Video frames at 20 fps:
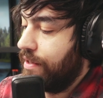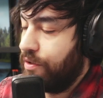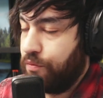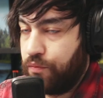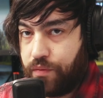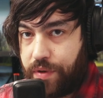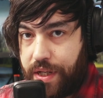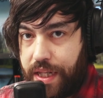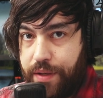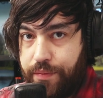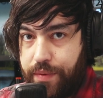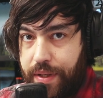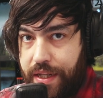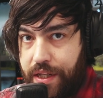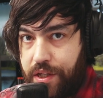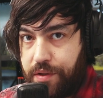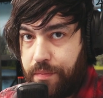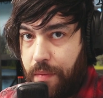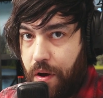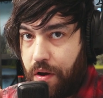It's really, really
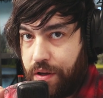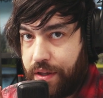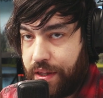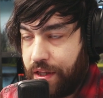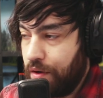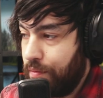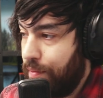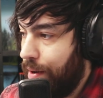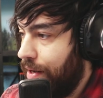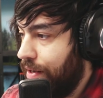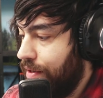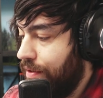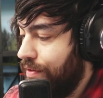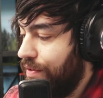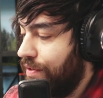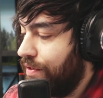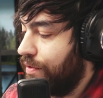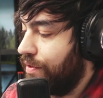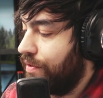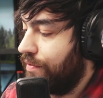small glitter
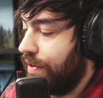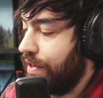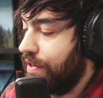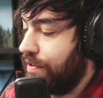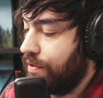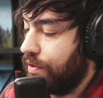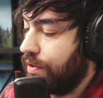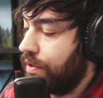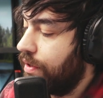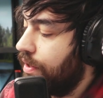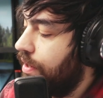particles, so it's very subtle,